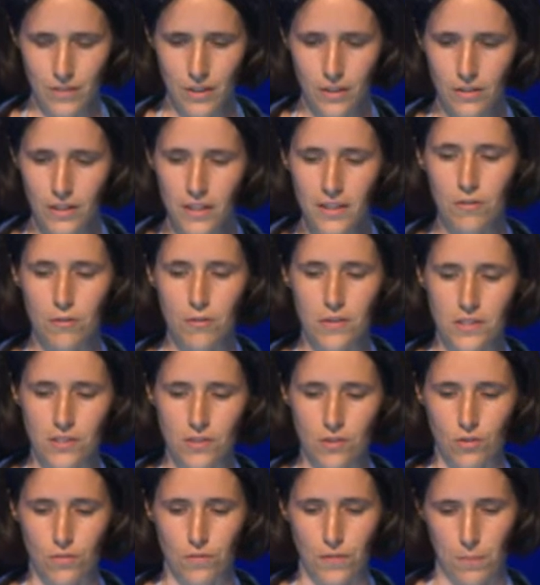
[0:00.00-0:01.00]

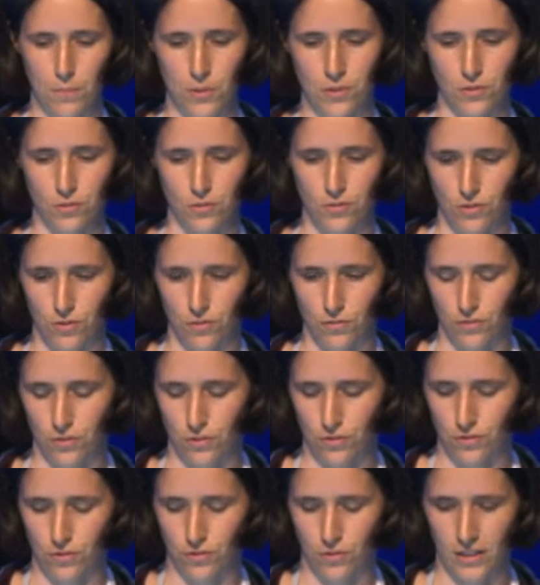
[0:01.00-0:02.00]
increase of episodes of
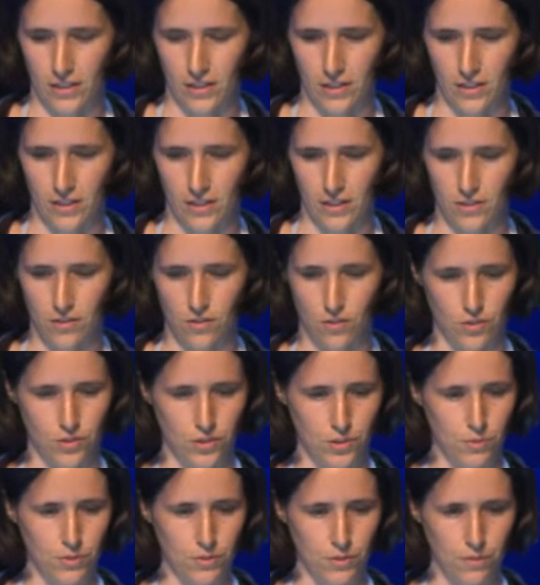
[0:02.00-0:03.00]
nocturia in the
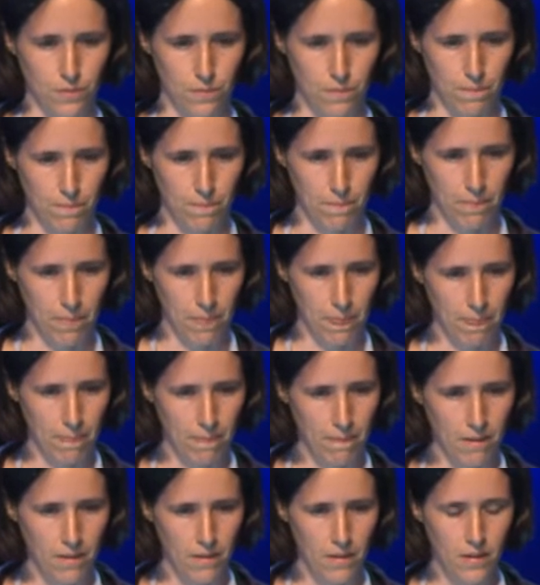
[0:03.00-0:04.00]
hospital.
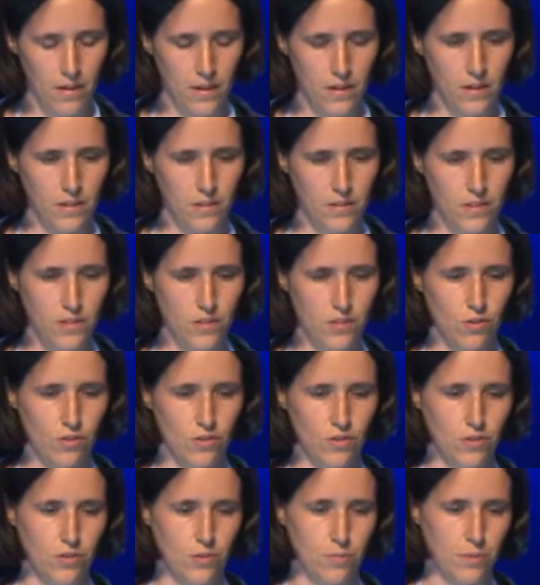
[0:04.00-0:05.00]
These are
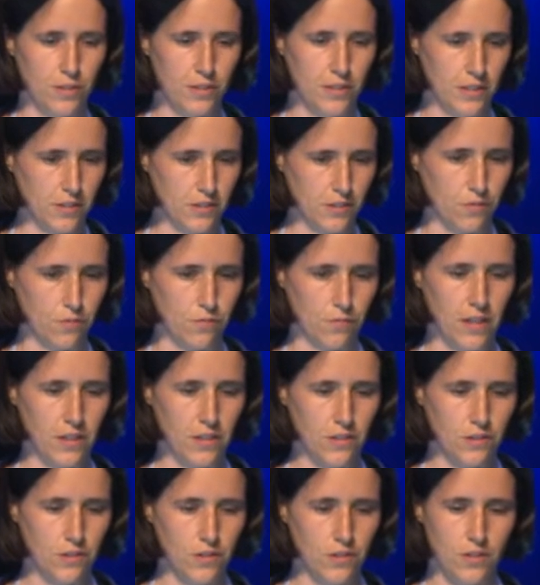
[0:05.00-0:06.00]
the predictor
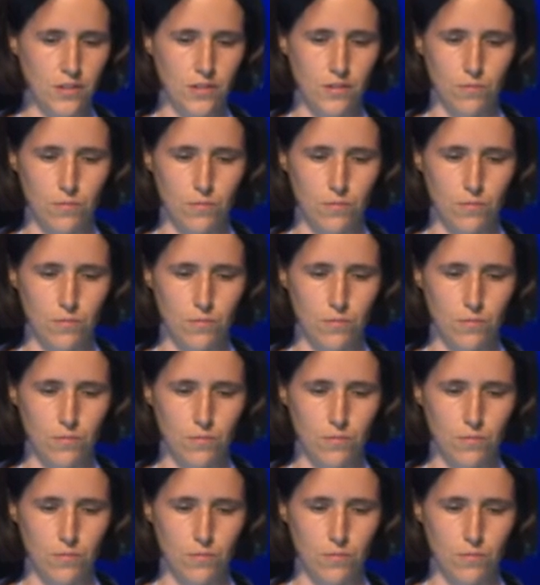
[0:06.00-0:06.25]
factors.